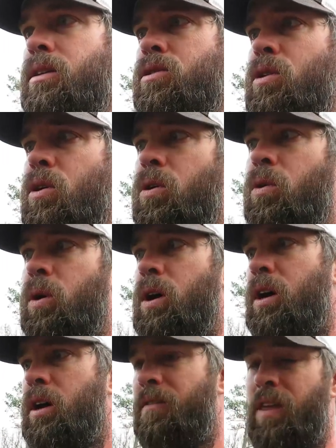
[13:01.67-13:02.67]
so
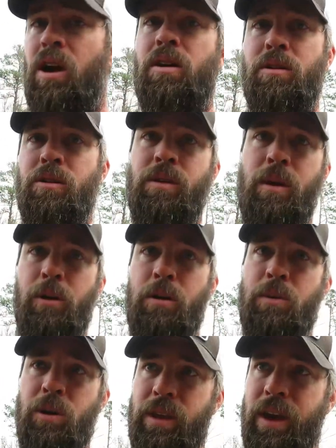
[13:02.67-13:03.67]
they already knew they were
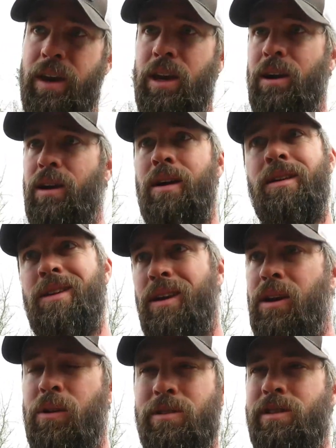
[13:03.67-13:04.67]
gonna put a deck here,
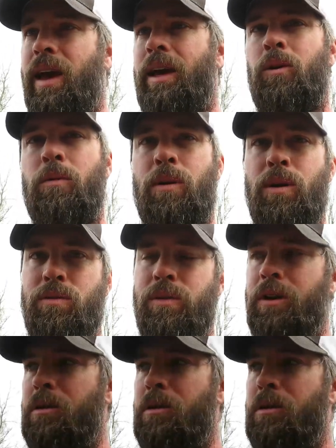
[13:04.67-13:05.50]
didn't know exactly where posts are